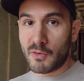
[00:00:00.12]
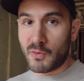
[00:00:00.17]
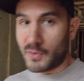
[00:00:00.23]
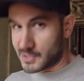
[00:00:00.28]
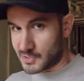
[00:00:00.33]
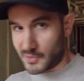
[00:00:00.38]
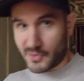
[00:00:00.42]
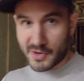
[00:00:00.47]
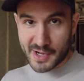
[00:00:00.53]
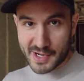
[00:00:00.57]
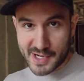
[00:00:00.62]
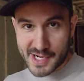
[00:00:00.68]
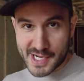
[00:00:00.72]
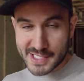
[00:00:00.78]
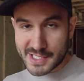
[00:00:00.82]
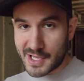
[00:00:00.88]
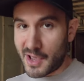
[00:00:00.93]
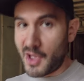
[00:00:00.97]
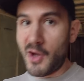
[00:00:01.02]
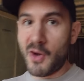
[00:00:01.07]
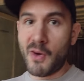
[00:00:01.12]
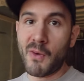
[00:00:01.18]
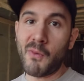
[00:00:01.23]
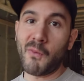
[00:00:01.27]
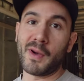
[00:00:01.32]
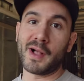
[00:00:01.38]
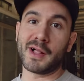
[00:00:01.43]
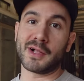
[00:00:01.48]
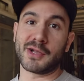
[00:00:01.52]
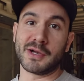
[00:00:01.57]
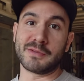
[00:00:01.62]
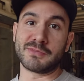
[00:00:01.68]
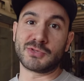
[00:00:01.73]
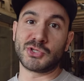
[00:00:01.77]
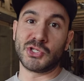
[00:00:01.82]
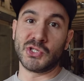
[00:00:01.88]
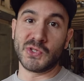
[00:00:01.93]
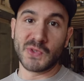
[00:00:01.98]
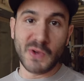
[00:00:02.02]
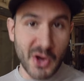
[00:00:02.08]
What's going on, guys? Welcome
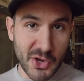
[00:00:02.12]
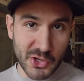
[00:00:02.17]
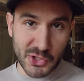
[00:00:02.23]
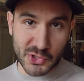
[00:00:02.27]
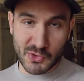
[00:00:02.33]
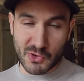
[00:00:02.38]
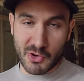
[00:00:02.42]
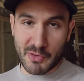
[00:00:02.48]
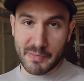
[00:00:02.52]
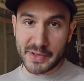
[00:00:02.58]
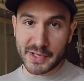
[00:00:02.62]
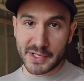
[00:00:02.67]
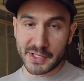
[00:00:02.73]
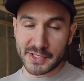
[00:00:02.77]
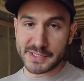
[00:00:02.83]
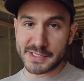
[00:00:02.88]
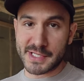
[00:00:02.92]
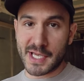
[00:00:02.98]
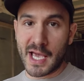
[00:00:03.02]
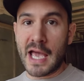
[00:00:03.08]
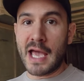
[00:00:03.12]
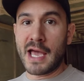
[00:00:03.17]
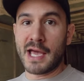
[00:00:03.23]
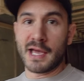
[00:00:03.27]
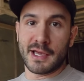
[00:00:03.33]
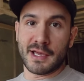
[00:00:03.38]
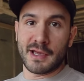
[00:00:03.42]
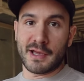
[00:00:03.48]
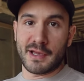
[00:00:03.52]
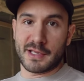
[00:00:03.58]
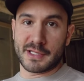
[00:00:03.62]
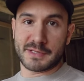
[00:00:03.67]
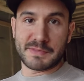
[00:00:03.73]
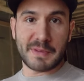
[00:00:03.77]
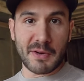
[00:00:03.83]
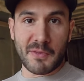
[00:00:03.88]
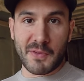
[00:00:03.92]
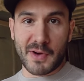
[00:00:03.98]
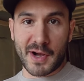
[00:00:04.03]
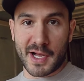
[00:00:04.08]
to Hugo Builds. It's
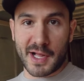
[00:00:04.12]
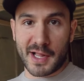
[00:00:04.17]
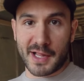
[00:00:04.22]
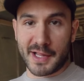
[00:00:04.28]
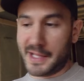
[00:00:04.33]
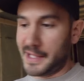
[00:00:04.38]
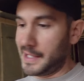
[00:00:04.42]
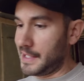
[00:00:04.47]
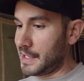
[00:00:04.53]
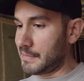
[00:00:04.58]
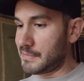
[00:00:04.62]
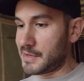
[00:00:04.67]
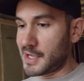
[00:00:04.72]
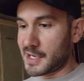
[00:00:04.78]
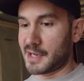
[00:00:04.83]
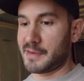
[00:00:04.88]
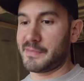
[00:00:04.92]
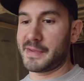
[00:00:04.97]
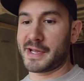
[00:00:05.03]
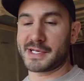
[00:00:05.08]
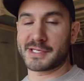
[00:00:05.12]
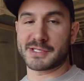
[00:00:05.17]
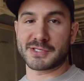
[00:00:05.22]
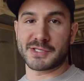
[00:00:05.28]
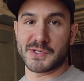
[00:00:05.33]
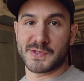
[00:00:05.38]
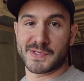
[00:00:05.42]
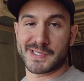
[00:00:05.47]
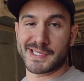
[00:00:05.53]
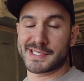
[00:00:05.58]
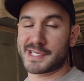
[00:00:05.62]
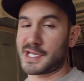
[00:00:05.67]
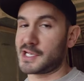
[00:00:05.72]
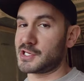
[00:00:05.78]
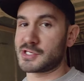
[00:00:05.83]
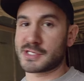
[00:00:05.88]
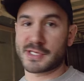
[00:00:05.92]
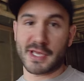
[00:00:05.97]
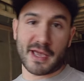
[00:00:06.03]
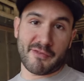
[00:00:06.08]
been a while. I'm not going to make excuses. I
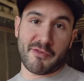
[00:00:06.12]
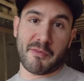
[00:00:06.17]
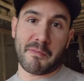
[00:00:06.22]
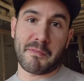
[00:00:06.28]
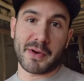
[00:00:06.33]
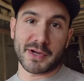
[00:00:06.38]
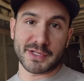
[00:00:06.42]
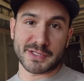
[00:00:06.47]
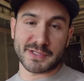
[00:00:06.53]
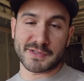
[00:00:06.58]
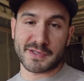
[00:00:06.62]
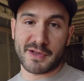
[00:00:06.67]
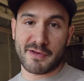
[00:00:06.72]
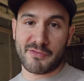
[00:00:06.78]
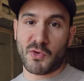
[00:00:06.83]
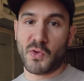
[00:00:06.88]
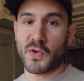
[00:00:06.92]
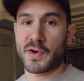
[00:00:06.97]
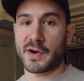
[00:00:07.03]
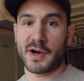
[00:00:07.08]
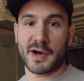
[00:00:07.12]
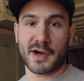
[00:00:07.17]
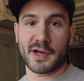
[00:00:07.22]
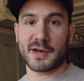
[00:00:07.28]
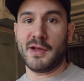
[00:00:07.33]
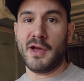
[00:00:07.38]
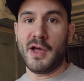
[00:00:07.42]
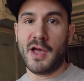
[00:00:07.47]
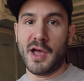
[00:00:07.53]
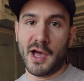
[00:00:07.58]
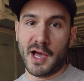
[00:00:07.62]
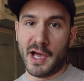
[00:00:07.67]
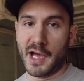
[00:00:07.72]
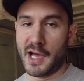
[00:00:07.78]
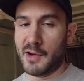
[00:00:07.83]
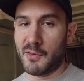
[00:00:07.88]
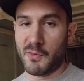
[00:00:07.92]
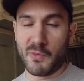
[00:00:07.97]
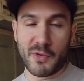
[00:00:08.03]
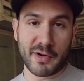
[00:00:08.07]
just have a bunch of stuff going on.
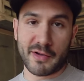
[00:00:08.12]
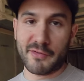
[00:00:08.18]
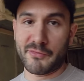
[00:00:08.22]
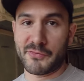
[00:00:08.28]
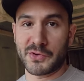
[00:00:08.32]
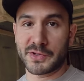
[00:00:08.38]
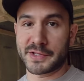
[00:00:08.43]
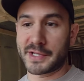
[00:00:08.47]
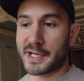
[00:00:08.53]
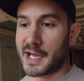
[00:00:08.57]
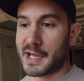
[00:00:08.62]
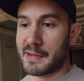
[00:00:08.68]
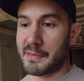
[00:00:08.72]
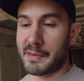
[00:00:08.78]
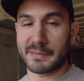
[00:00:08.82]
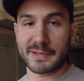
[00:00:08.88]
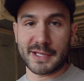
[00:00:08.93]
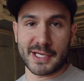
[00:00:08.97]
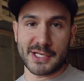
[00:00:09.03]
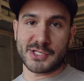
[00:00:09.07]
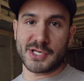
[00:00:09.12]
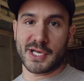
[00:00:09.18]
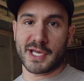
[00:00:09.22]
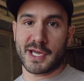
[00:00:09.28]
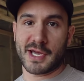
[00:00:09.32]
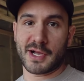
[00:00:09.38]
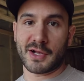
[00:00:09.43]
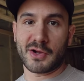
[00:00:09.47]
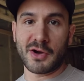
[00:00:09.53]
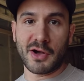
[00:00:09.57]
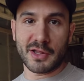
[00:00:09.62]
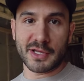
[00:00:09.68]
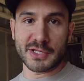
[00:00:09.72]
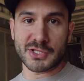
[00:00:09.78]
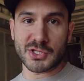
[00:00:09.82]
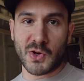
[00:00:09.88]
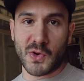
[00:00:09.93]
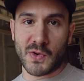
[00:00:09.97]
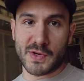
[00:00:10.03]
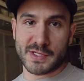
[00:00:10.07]
Working full-time. I'm teaching a
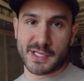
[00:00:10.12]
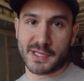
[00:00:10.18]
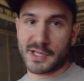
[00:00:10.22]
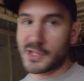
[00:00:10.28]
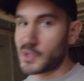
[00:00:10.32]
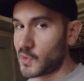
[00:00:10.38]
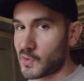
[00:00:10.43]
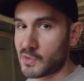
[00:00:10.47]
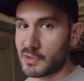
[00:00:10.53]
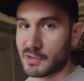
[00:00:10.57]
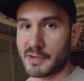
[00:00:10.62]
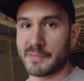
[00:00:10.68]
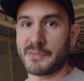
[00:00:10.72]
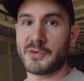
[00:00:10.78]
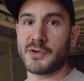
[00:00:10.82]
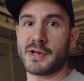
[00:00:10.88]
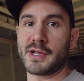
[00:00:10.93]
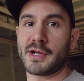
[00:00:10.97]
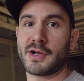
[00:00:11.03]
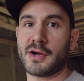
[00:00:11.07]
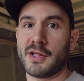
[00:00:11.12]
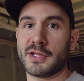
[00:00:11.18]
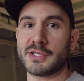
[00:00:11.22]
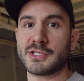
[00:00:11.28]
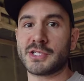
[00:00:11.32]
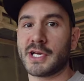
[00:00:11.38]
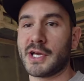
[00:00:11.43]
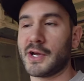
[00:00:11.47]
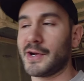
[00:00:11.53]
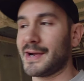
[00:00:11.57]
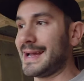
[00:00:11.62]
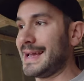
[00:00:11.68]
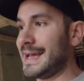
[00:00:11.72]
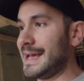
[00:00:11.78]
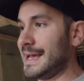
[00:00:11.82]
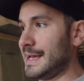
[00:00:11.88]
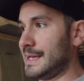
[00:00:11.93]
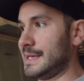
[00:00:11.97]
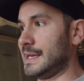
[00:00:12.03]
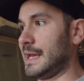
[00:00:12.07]
college course at the local community college here.
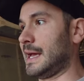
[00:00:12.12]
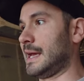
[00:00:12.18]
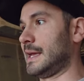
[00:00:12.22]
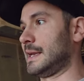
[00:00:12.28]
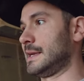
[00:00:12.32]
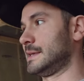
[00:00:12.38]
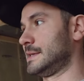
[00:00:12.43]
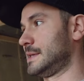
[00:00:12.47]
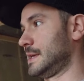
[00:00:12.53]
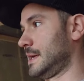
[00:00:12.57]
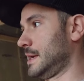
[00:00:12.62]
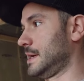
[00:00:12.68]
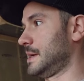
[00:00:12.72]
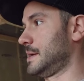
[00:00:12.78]
And